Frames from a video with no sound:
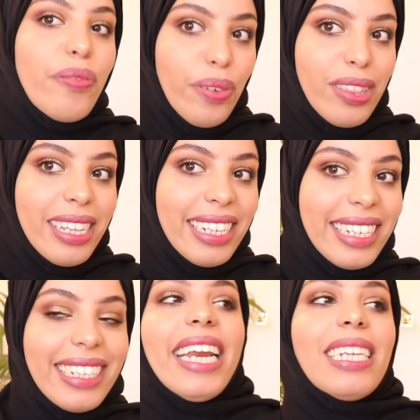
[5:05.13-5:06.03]
for
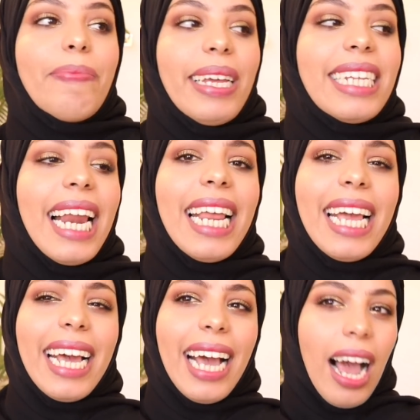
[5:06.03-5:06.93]
this. And it's
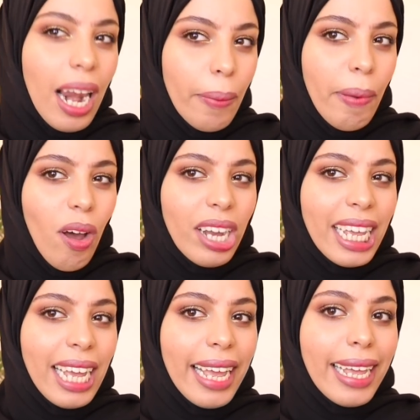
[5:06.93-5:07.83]
basically color
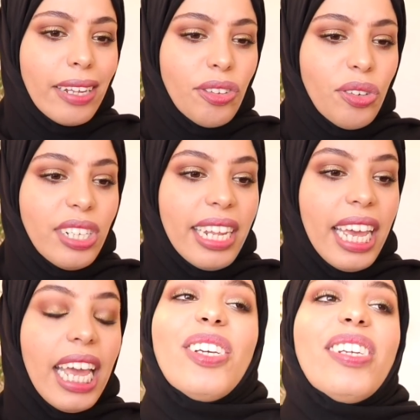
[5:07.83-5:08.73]
blocking, I guess you'd
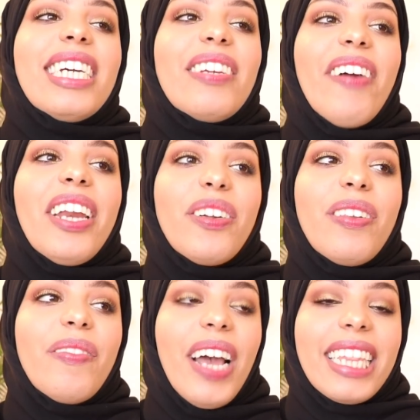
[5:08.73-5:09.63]
say. You take advantage of
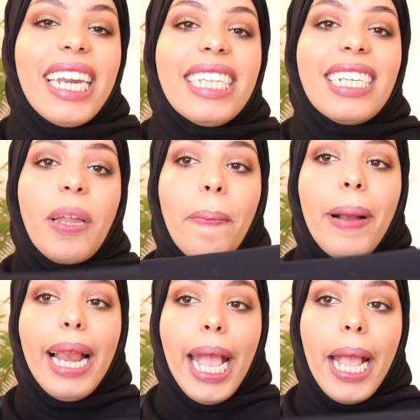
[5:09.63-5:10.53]
the fact that it's just a
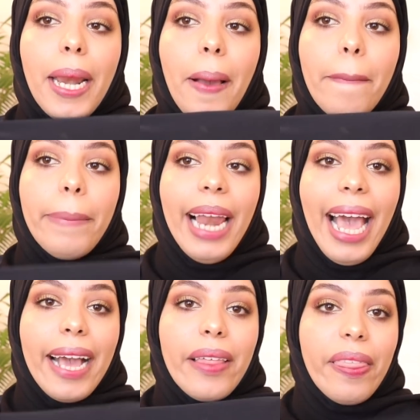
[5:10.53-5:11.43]
plain
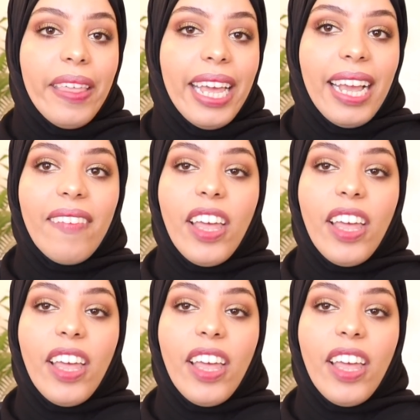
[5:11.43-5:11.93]
black thing